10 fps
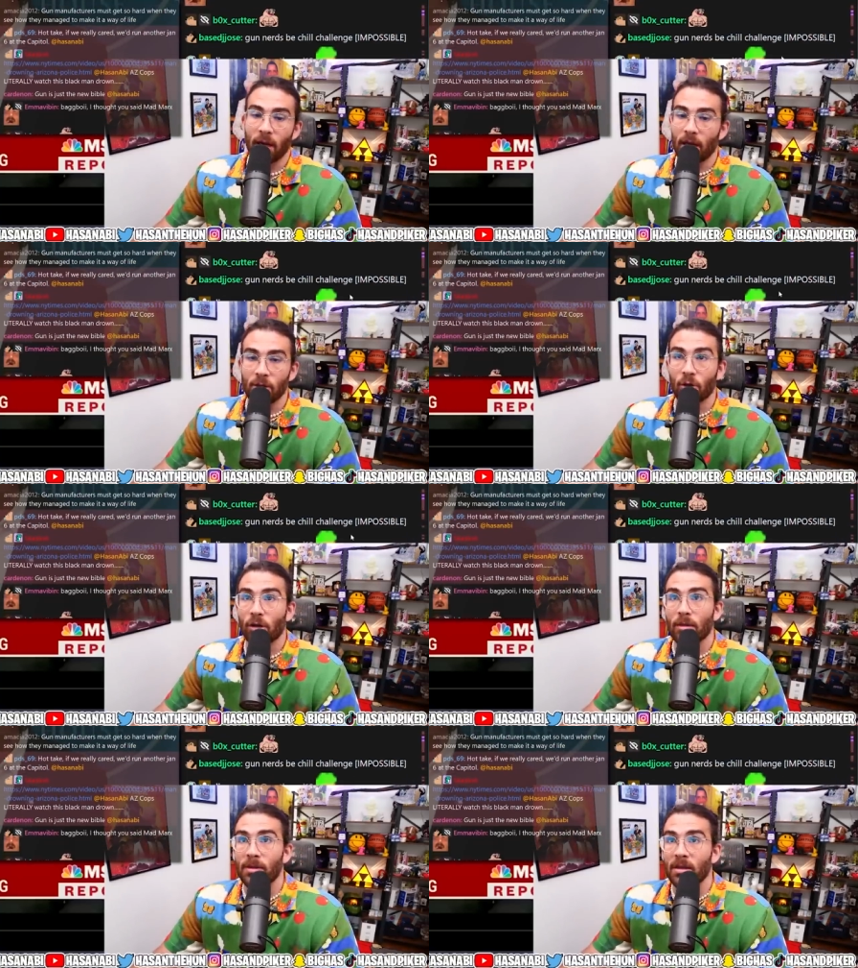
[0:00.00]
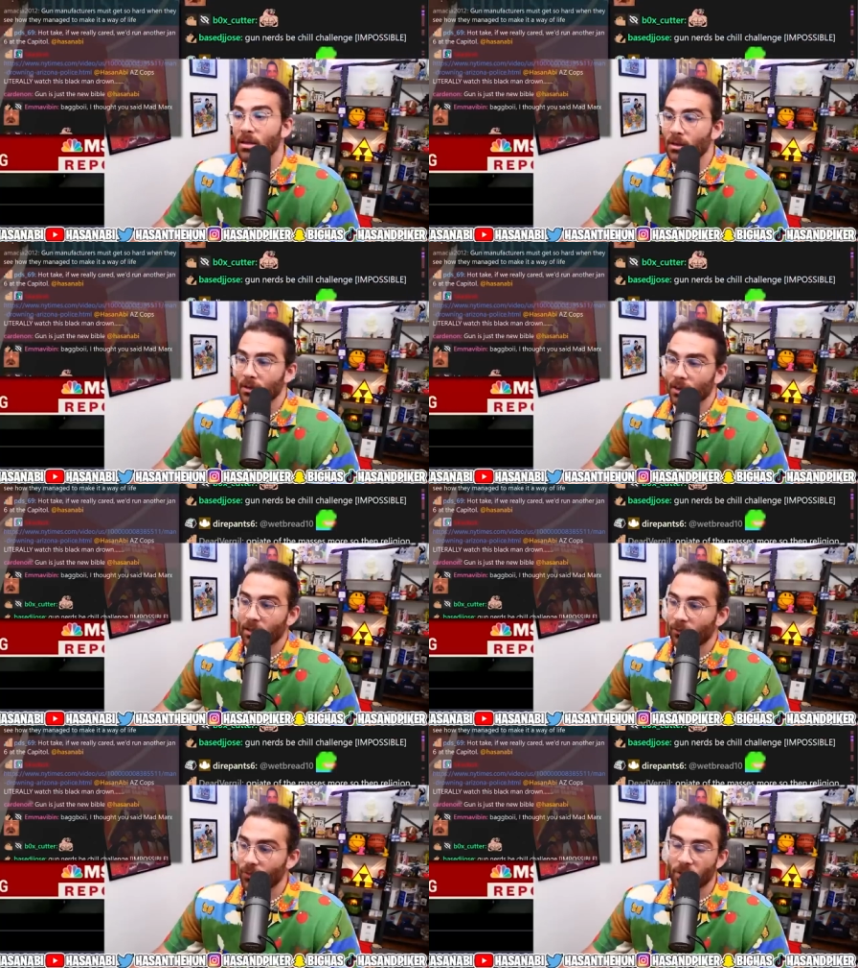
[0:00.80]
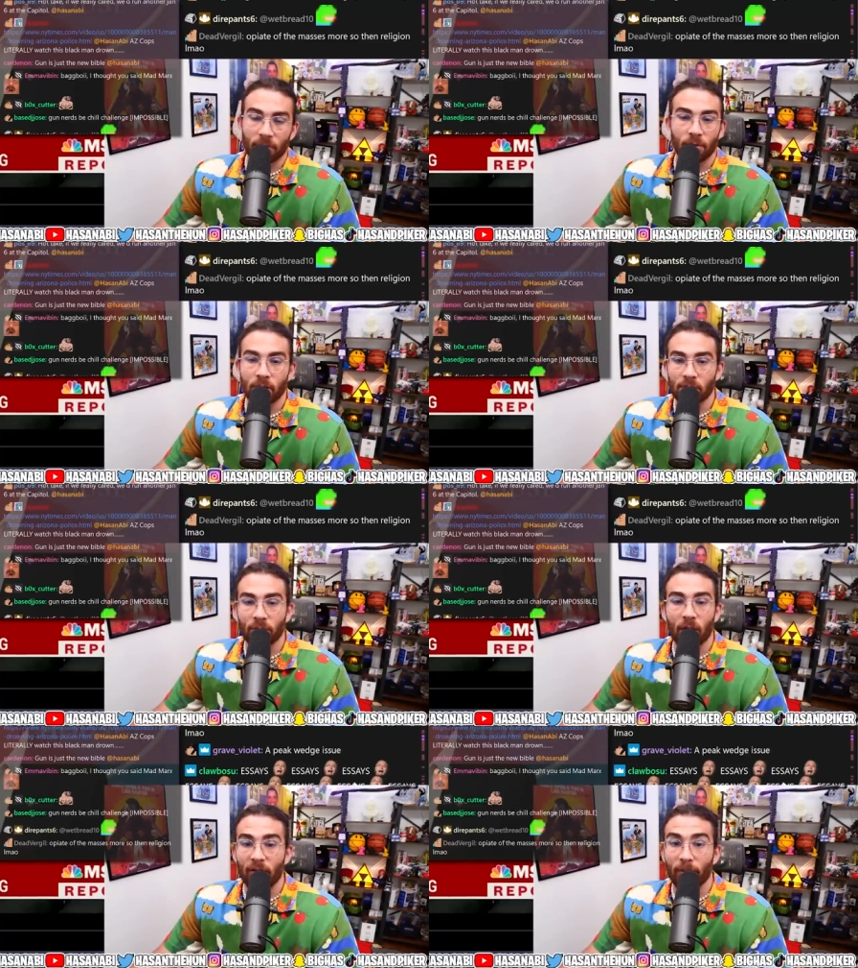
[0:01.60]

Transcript: and you're going to be in fear for the rest of your life.